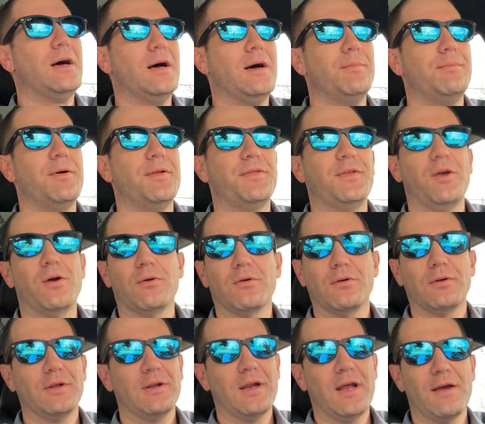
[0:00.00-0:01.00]
But the owner
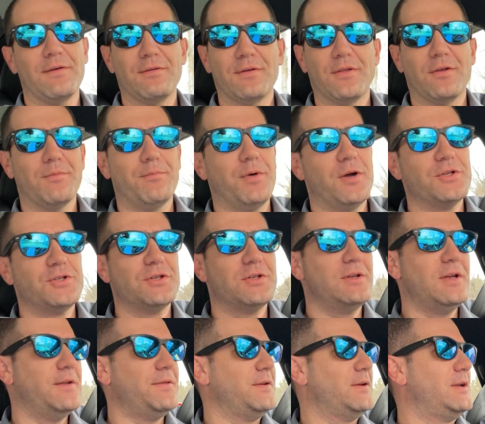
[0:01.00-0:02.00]
didn't have it in their
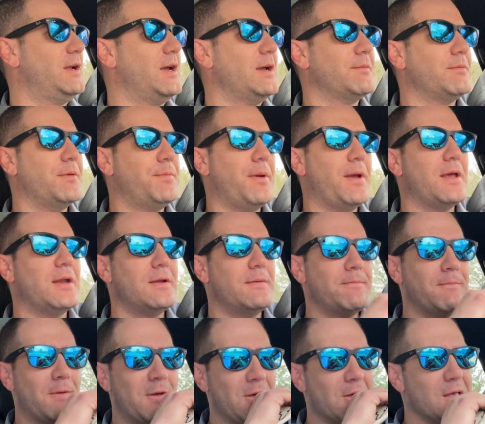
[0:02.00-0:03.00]
budget at the time to paint it,
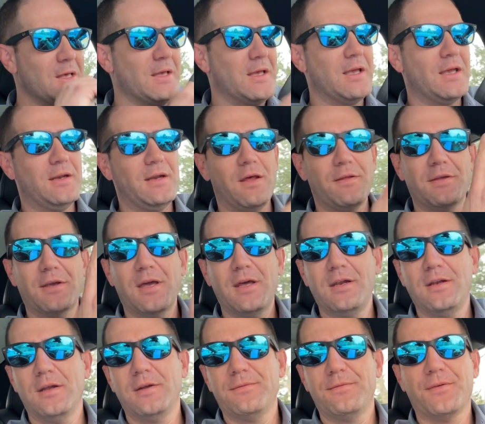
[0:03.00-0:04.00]
and now they
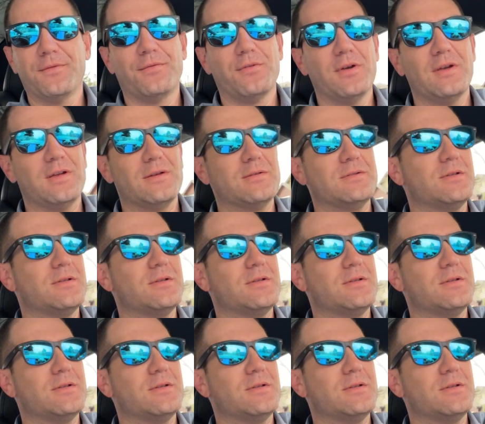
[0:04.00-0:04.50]
got it done for free.